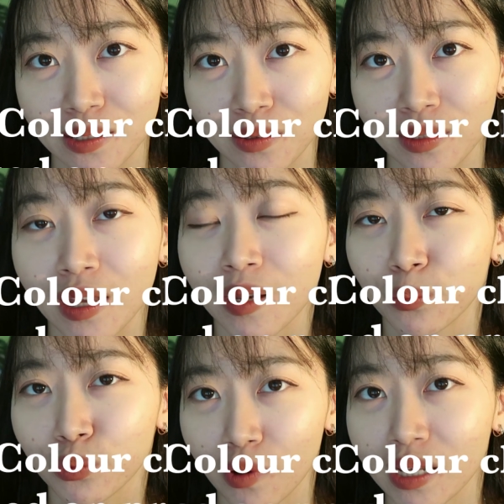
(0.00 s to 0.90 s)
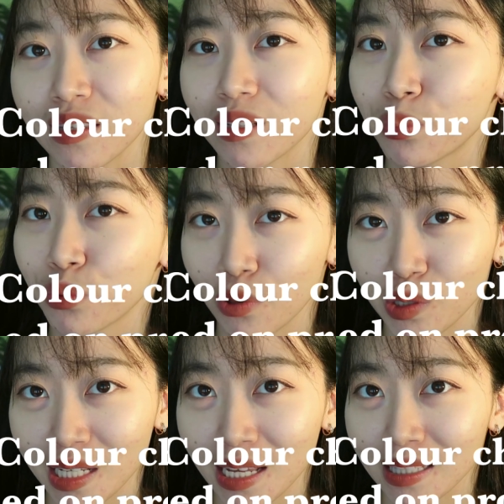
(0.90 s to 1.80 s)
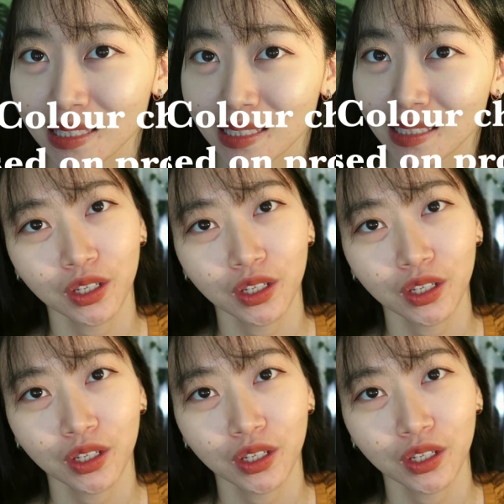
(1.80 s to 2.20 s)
on branding projects.